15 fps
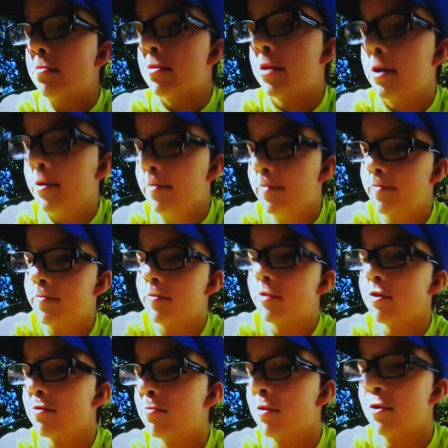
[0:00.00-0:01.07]
So,
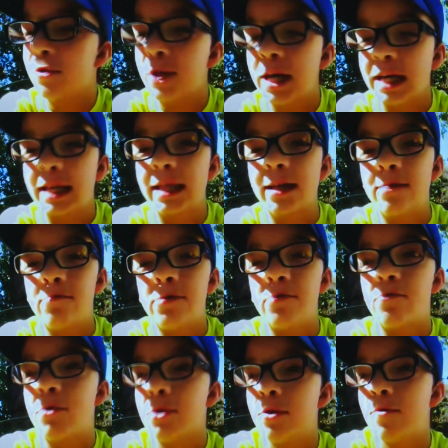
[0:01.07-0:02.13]
those small things can
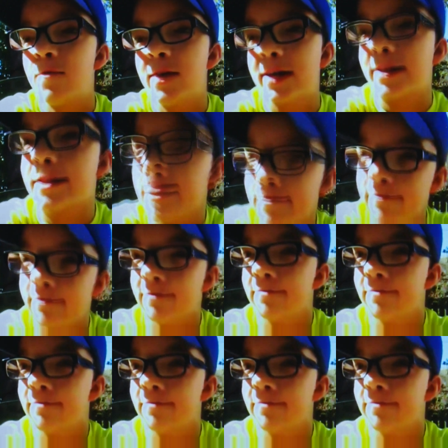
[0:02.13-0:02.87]
be really effective.